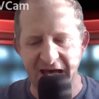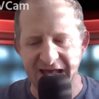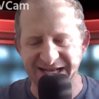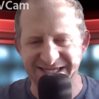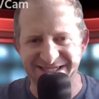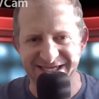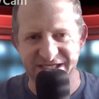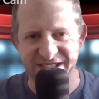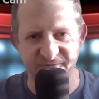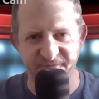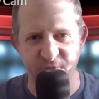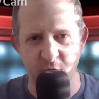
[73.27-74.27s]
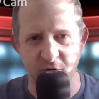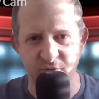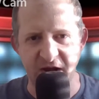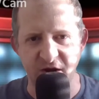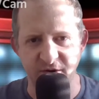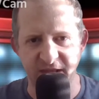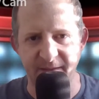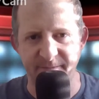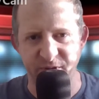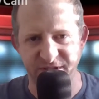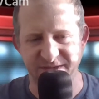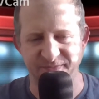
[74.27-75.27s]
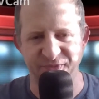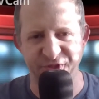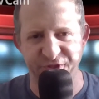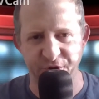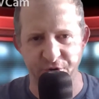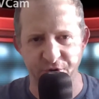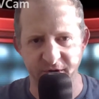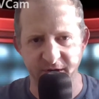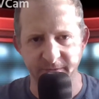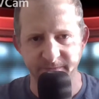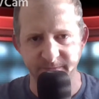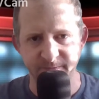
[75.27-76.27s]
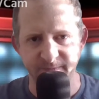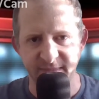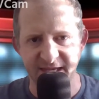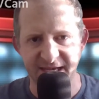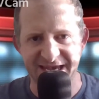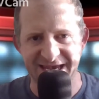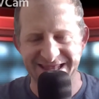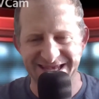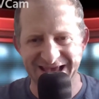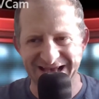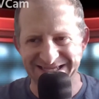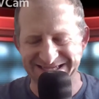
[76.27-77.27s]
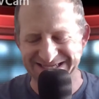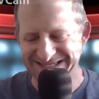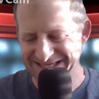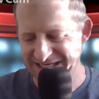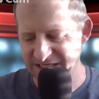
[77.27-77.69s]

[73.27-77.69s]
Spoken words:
at a 6-4 record that puts them third in the SEC